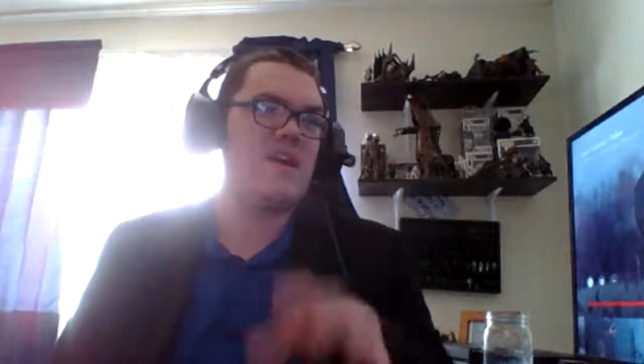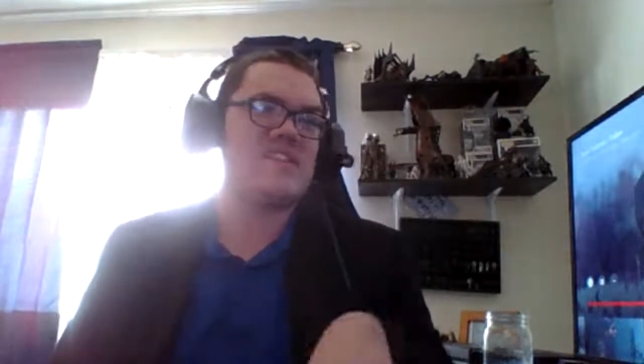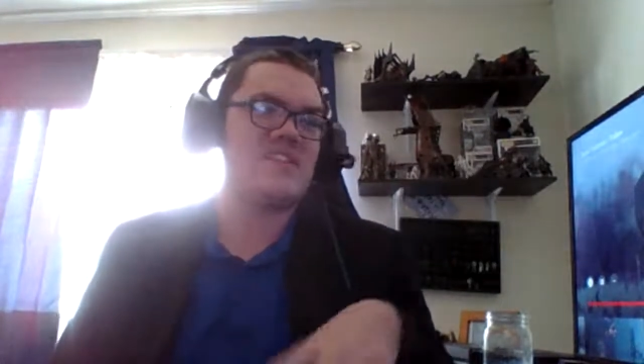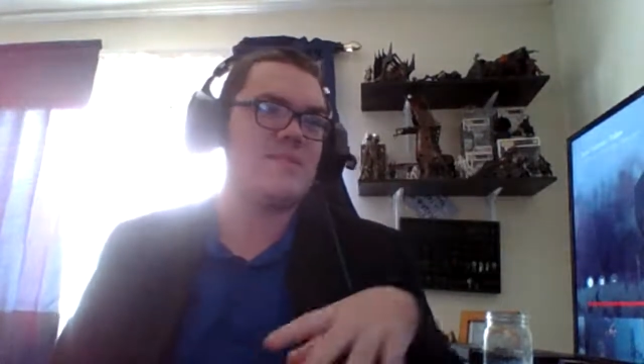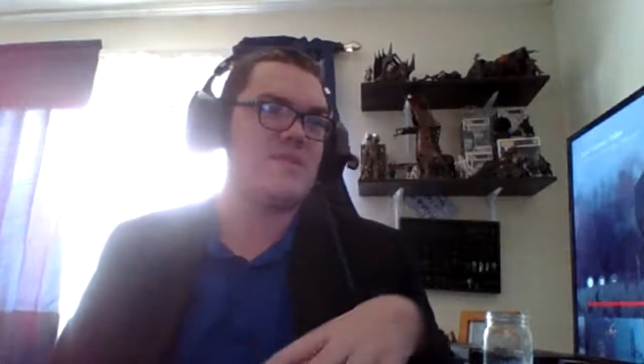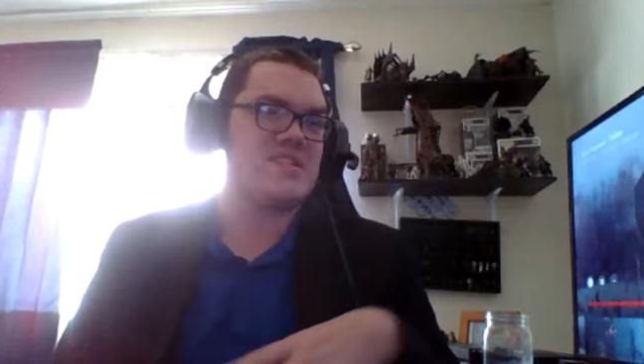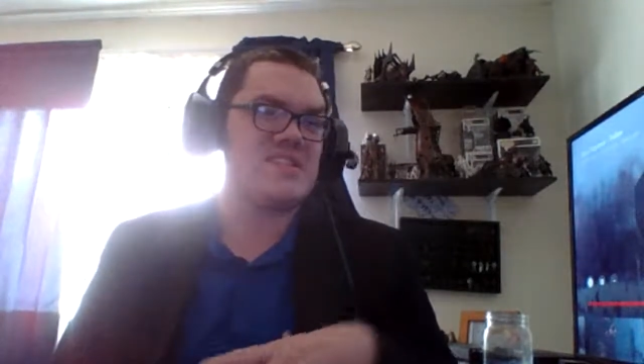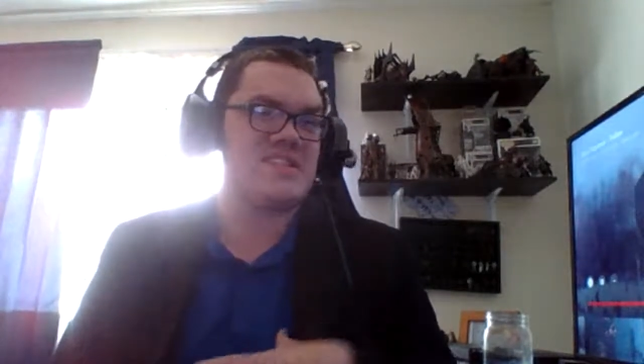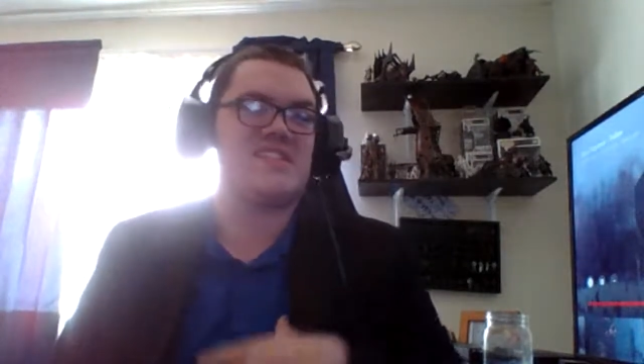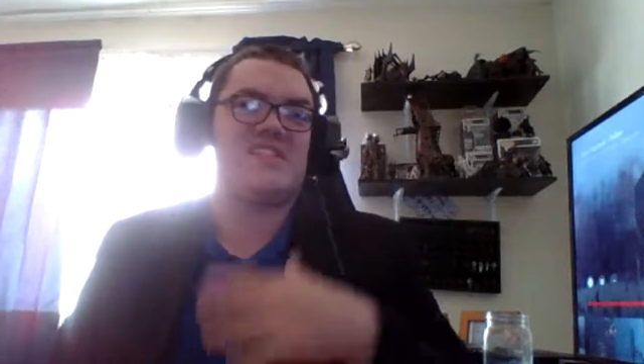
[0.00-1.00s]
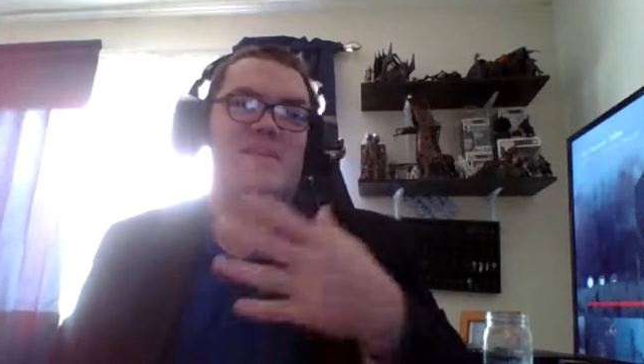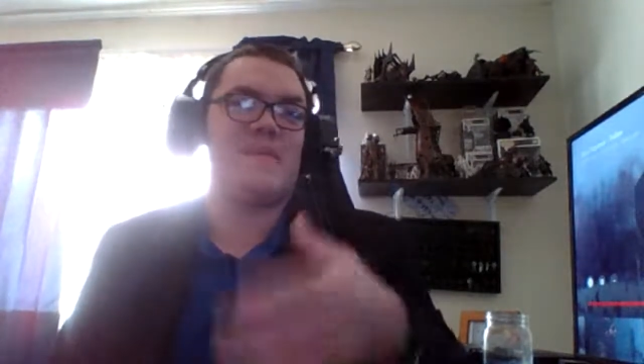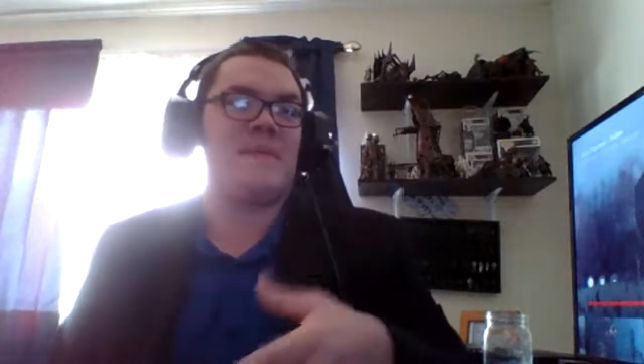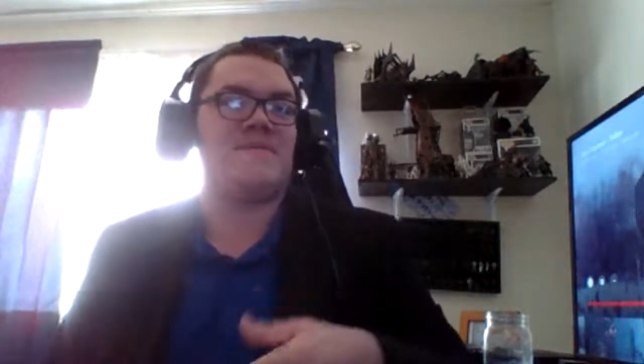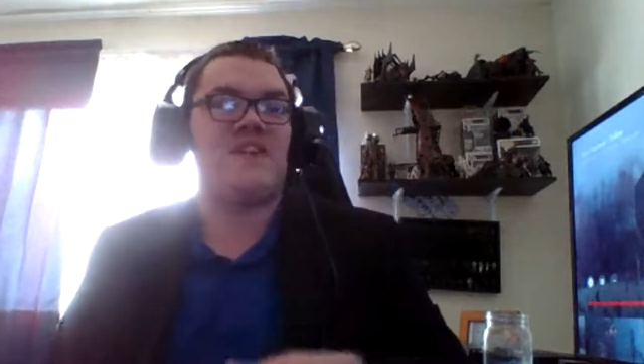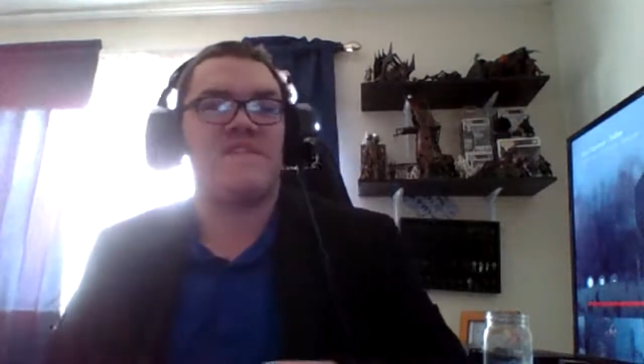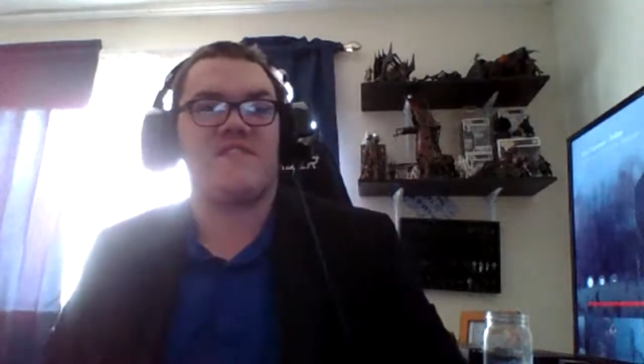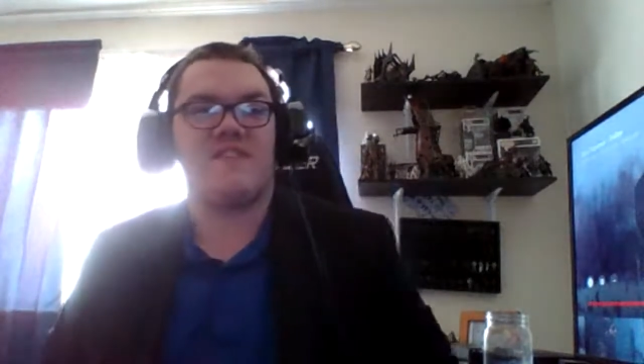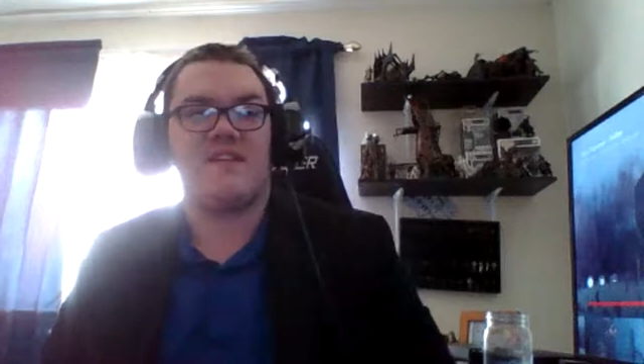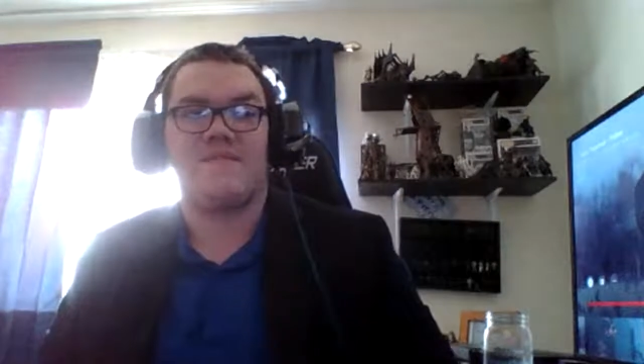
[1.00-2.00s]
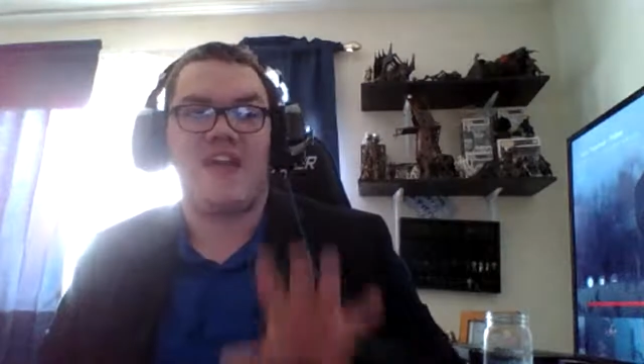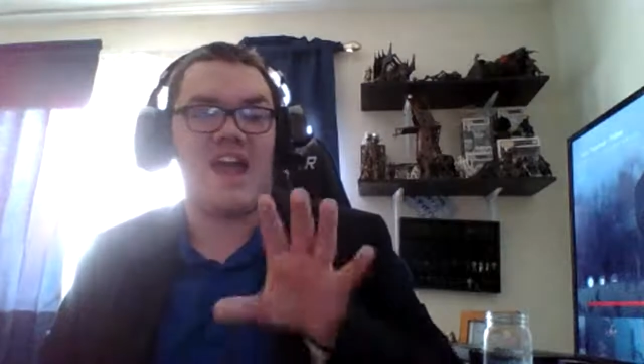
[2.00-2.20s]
I see them going 6-10, maybe 5-11.